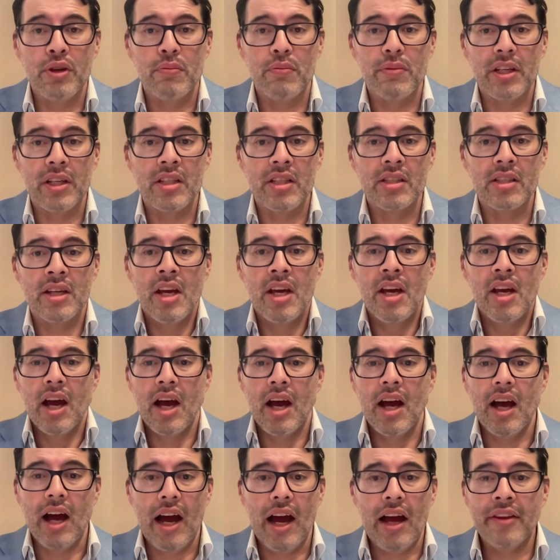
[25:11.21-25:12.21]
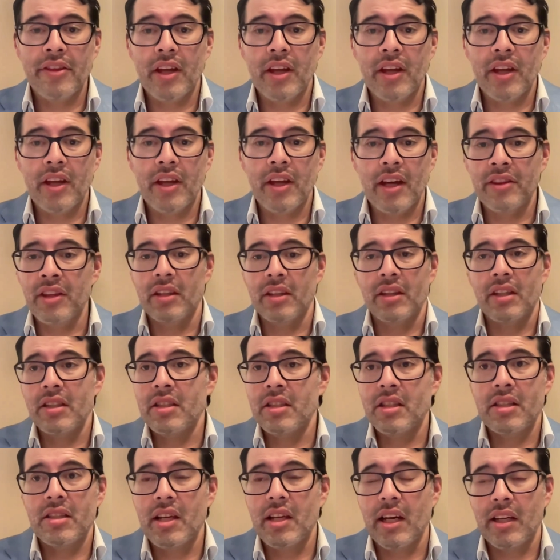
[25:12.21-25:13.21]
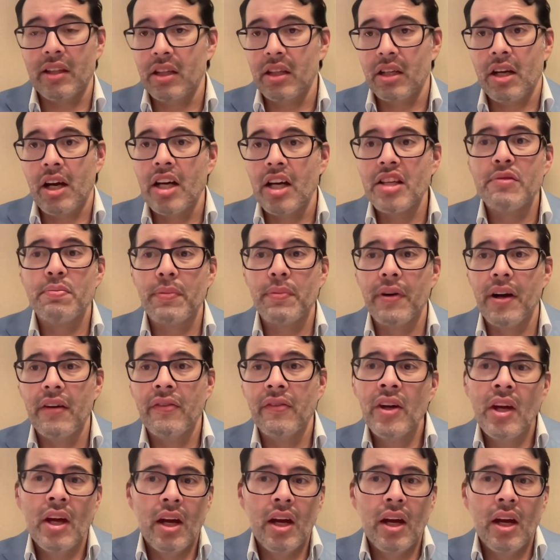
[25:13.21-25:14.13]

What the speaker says: because I think this is like the cusp of,